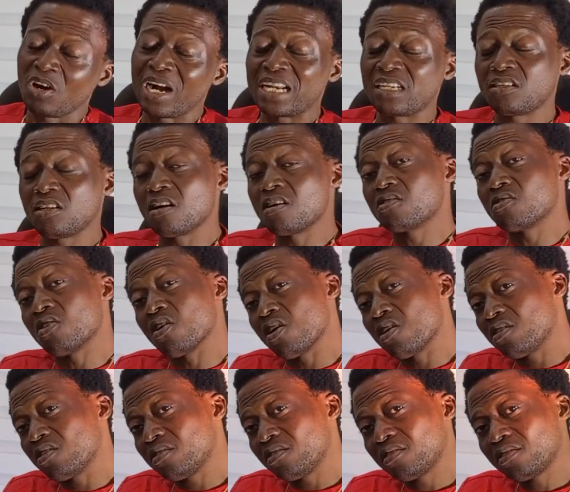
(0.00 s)
or at long
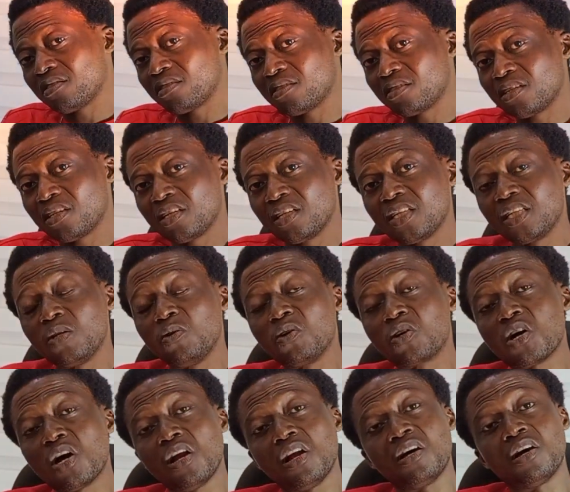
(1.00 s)
run,
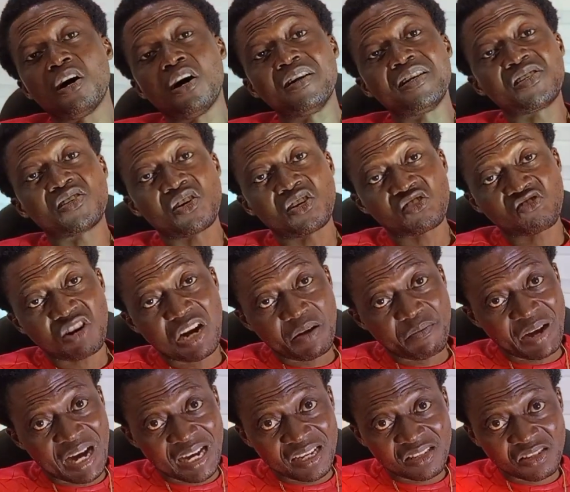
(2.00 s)
you call on all the
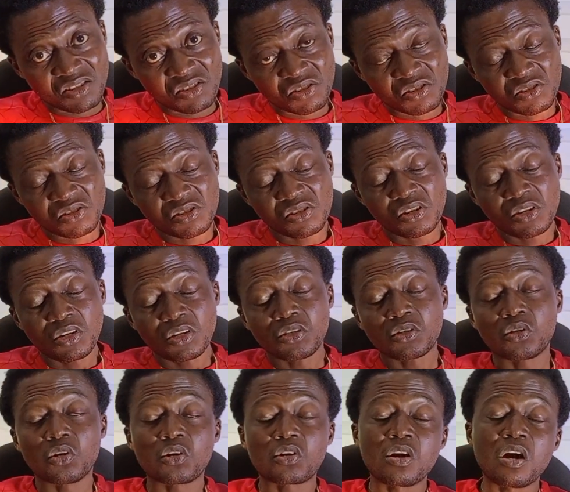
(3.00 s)
subscribers
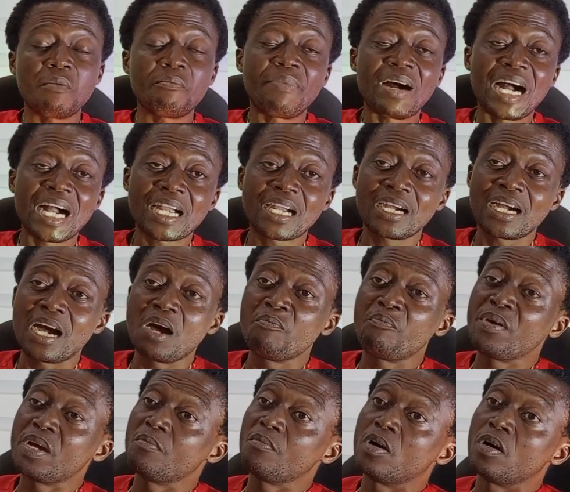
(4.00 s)
to come back
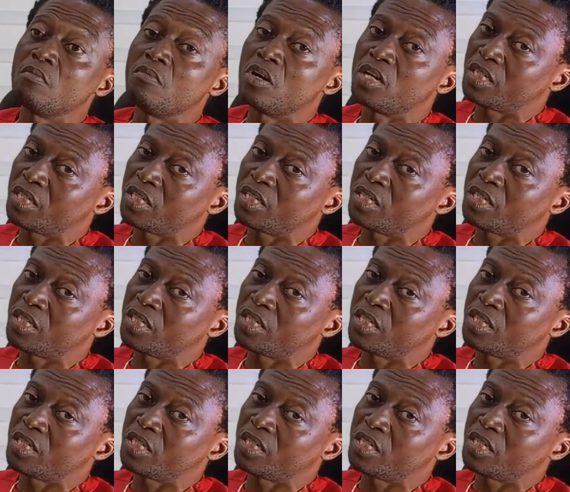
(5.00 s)
and pay more